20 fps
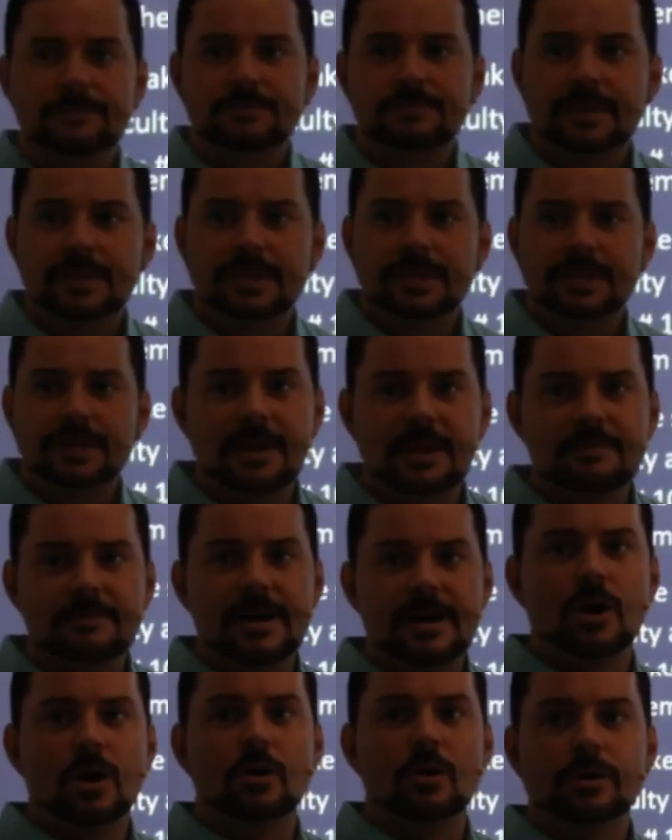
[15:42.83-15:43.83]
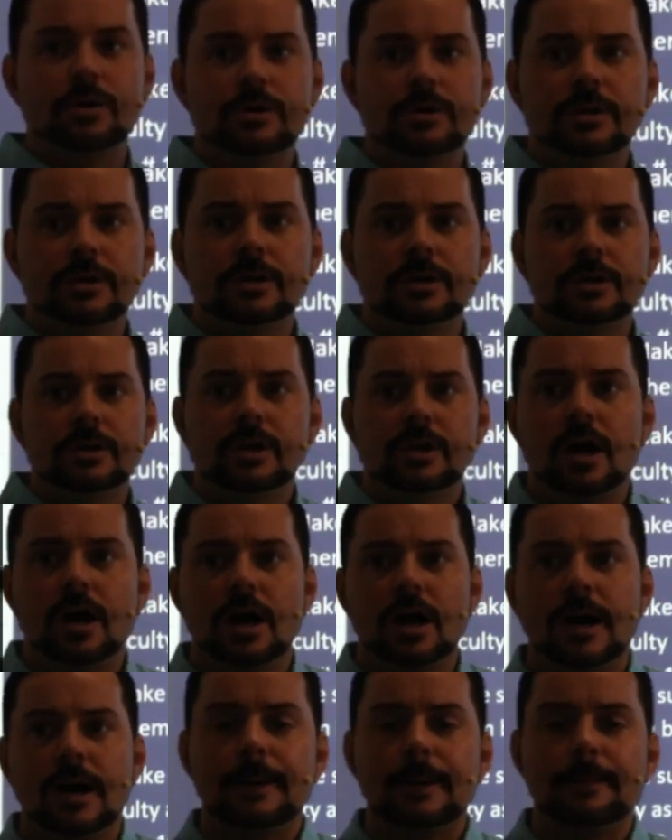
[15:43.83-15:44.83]
came out
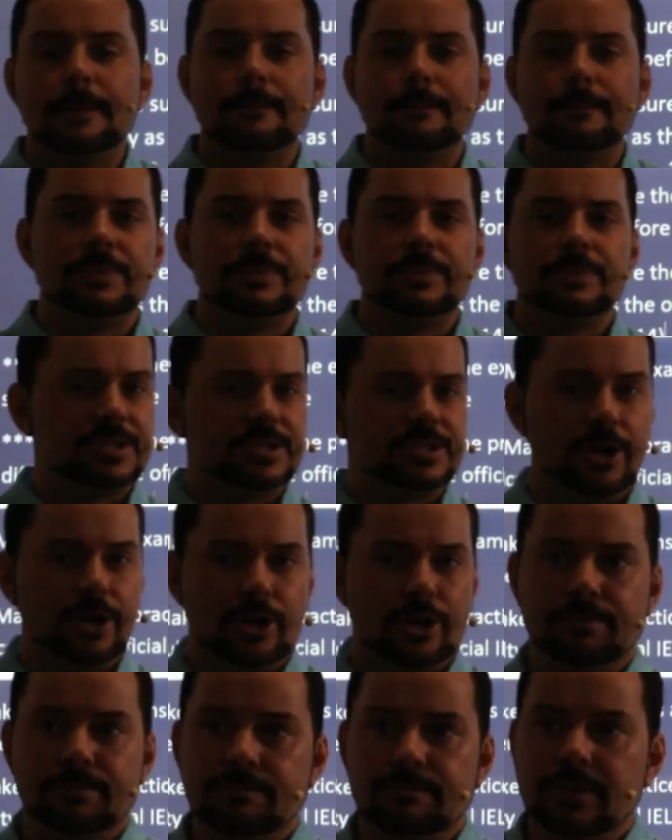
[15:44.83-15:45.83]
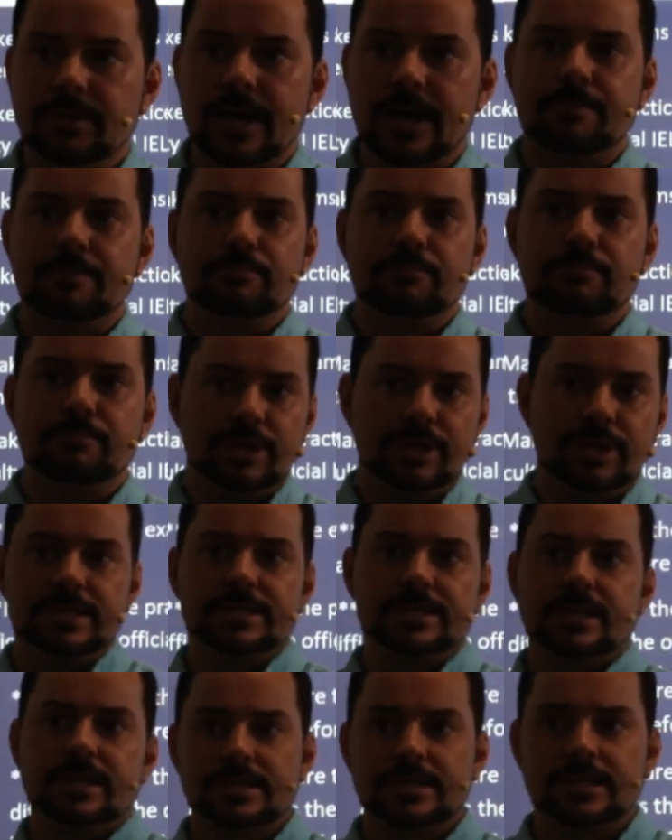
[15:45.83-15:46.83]
um, this year. Yeah, Preeti
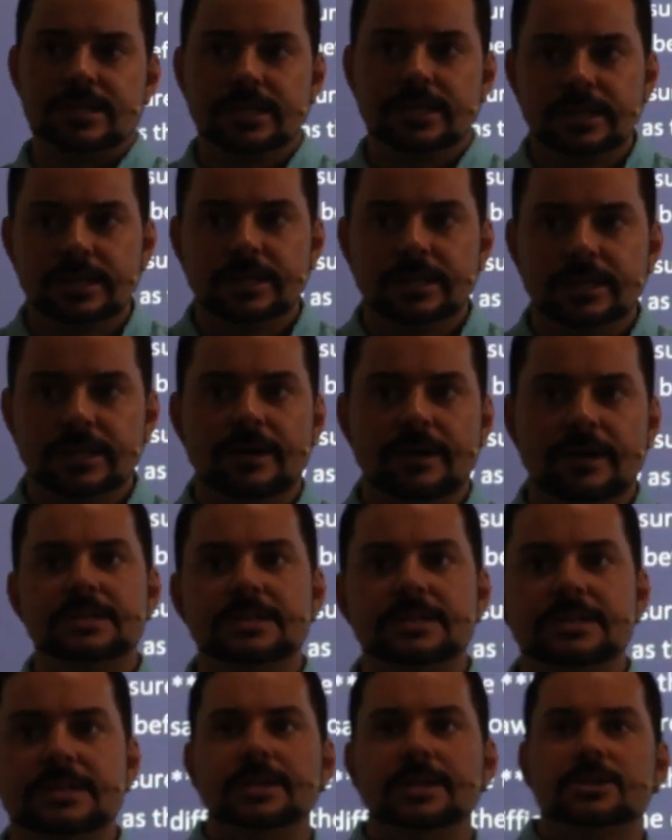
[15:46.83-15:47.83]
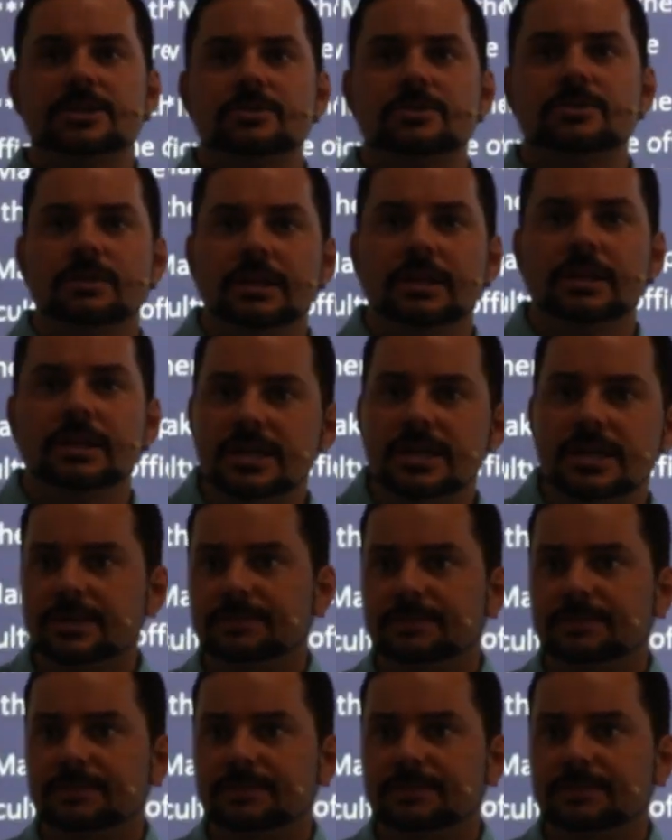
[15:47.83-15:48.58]
says, I've seen it. It's released.